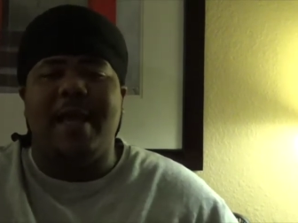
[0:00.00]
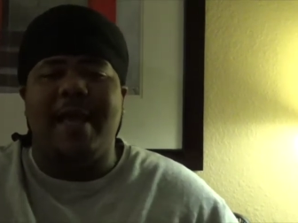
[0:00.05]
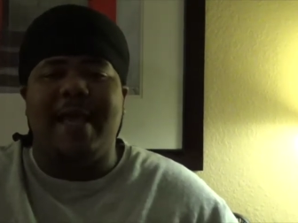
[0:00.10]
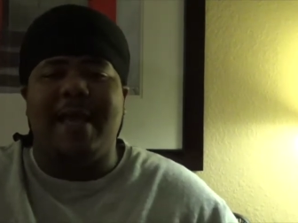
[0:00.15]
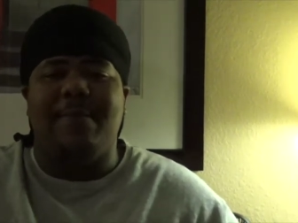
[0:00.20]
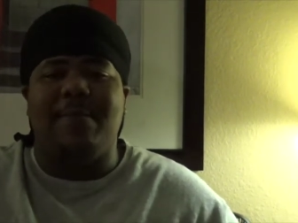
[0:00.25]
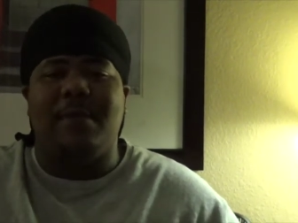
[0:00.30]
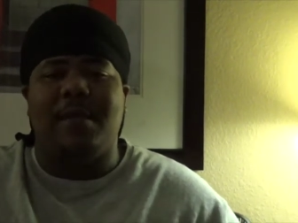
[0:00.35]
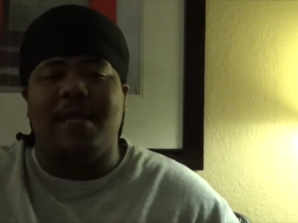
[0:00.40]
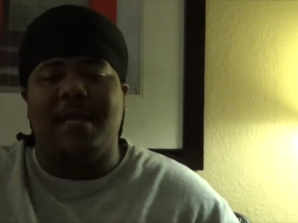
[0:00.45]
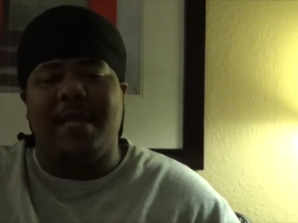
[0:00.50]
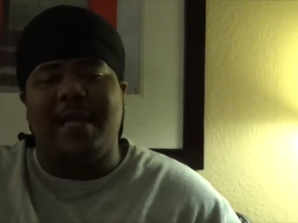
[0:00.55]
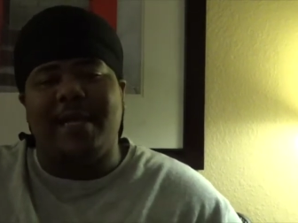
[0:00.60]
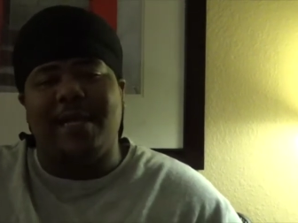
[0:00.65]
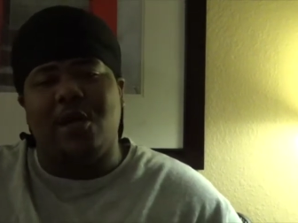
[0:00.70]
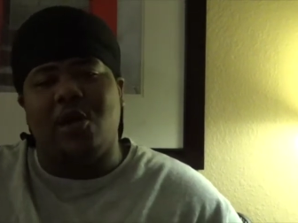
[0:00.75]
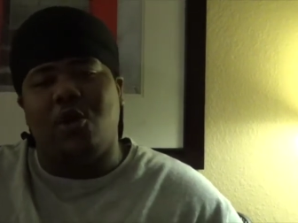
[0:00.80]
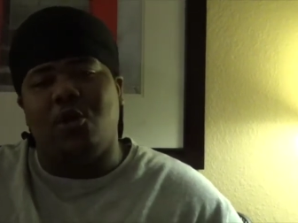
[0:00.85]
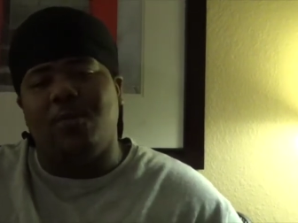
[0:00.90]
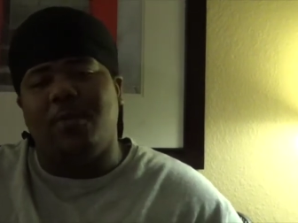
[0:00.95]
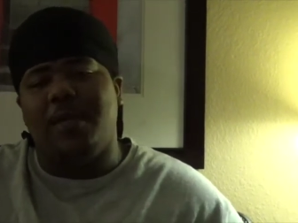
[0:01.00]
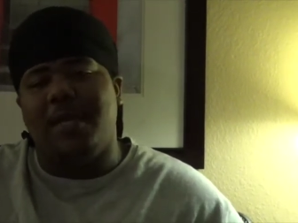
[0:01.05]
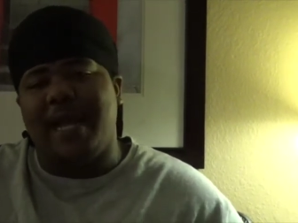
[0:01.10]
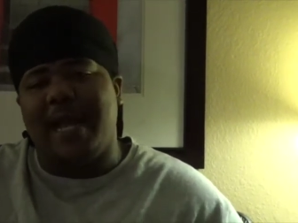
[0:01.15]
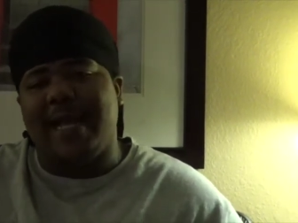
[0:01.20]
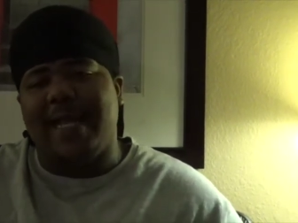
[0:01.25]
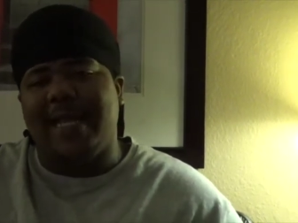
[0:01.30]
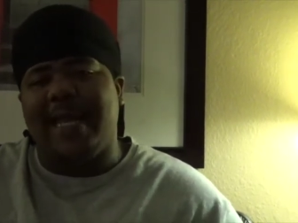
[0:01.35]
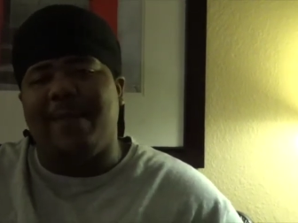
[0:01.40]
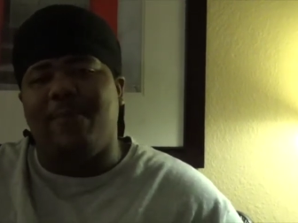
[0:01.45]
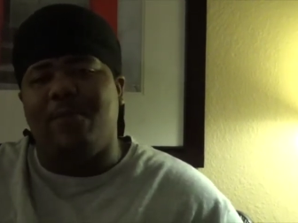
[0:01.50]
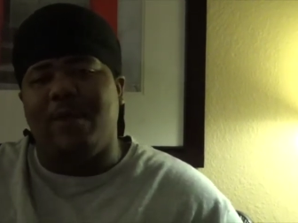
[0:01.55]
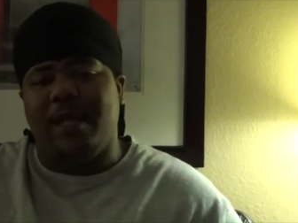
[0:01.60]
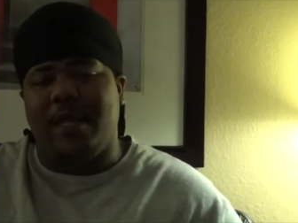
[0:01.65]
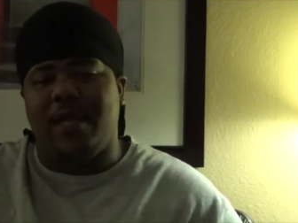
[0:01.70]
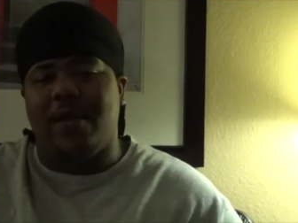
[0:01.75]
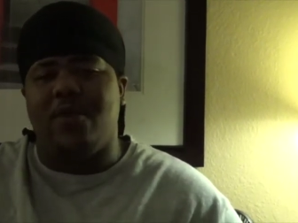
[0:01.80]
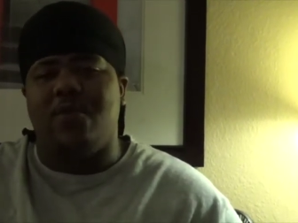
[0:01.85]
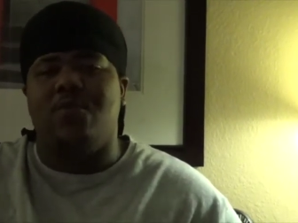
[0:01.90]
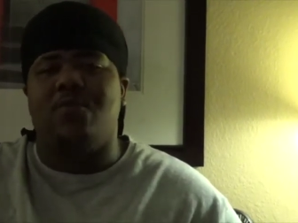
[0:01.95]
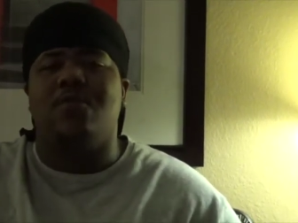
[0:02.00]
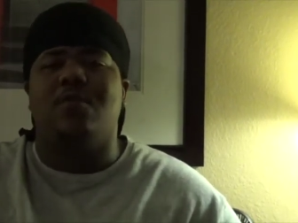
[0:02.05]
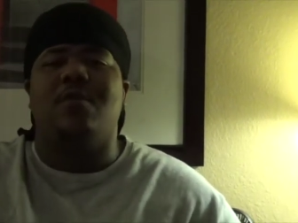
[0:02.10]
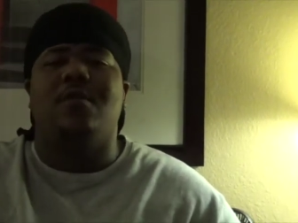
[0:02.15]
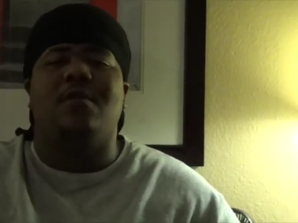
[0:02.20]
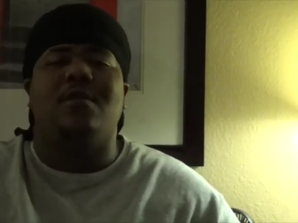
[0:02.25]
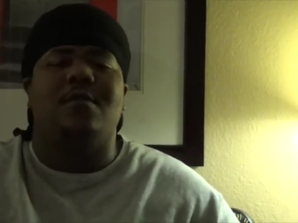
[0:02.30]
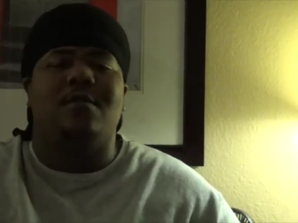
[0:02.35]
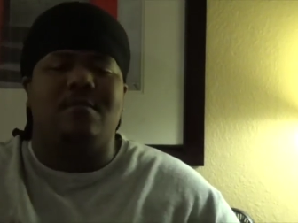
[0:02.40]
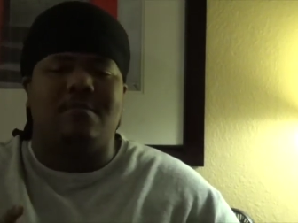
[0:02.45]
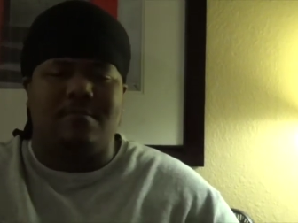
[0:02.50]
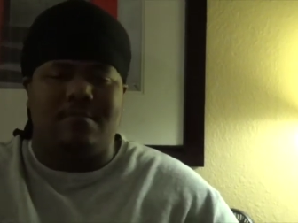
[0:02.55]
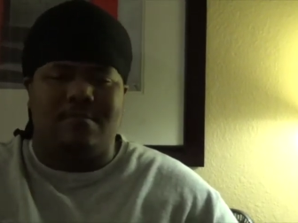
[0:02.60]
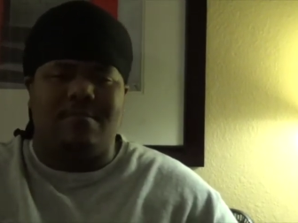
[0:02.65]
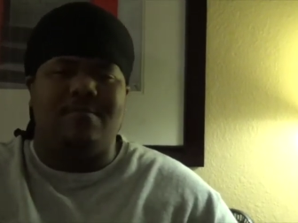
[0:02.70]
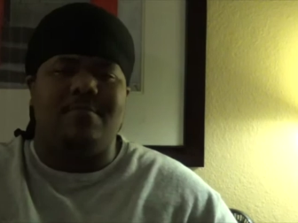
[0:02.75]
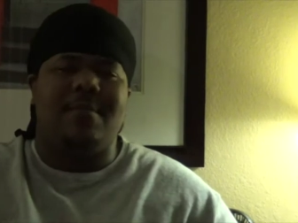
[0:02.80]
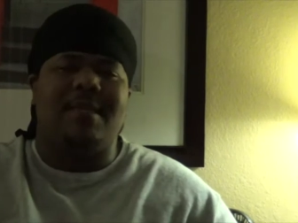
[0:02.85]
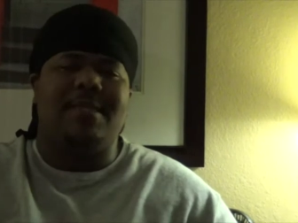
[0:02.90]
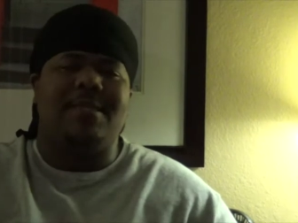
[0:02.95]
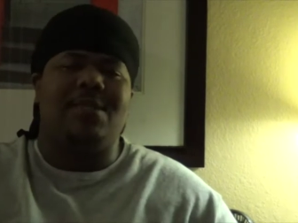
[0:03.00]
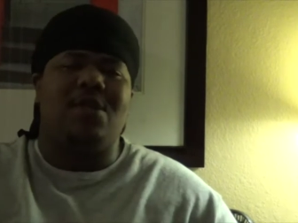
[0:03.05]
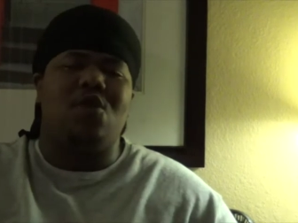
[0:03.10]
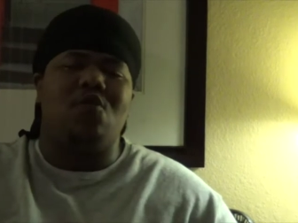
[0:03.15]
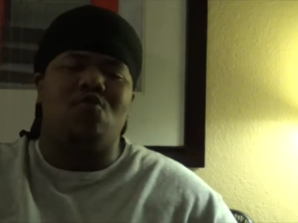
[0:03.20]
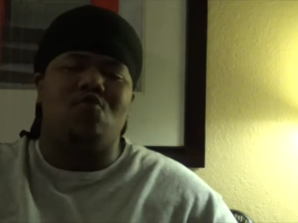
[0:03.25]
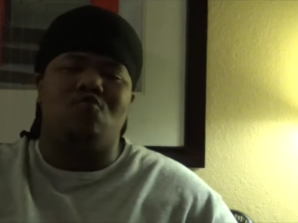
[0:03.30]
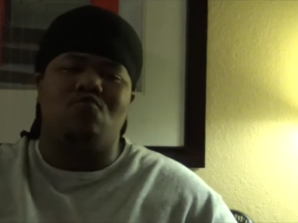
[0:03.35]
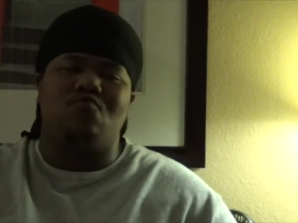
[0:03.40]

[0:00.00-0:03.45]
at Malek Obadiah Gabriel. Let's go.